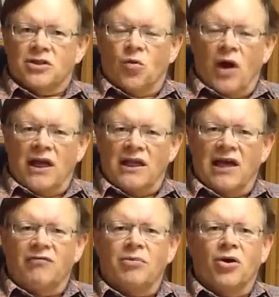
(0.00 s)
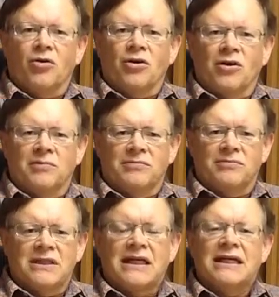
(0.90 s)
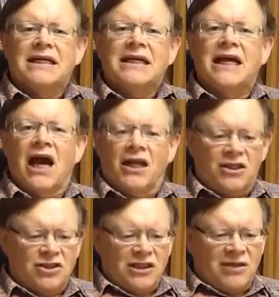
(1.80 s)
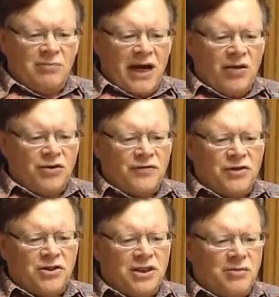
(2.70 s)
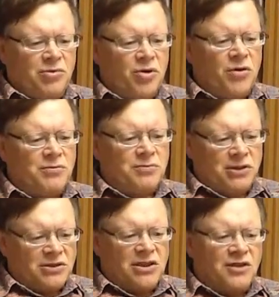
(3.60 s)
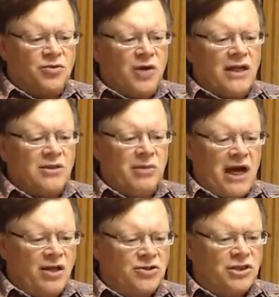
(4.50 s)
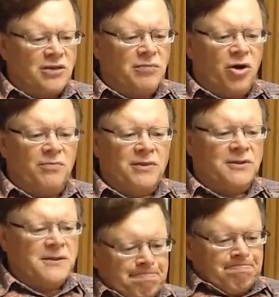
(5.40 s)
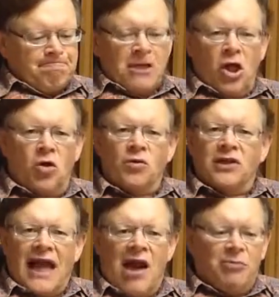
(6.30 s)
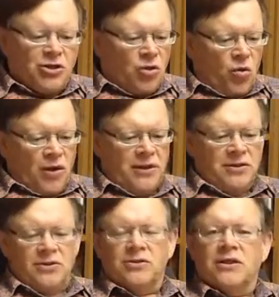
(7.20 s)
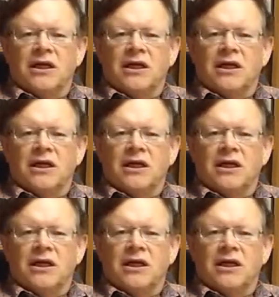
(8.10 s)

and wildlife program, ecology and biodiversity programs, but throughout the biology department. Along with laboratories,